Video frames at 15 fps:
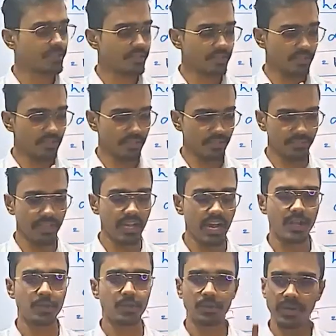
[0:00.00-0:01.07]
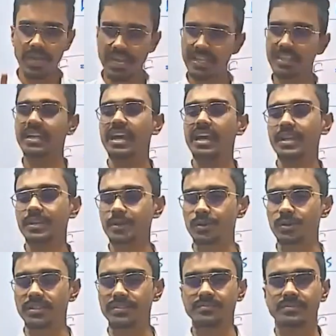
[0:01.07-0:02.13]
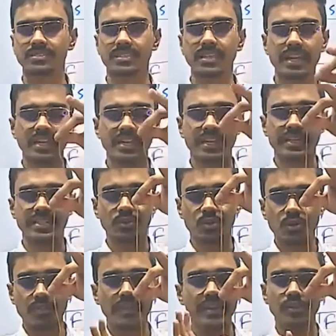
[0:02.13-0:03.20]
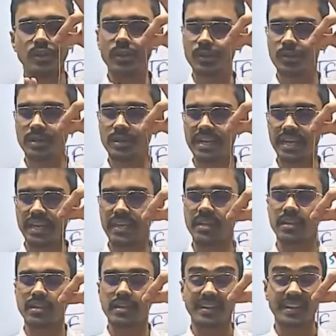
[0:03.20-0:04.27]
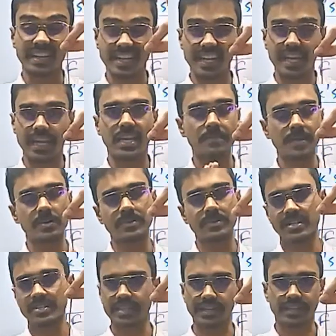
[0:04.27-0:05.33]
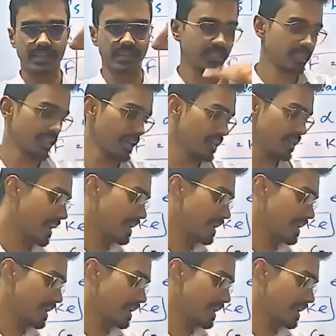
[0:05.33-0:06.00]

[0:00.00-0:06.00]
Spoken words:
We can't do anything at all, right? It's always going to retain a permanent set, right? That is called a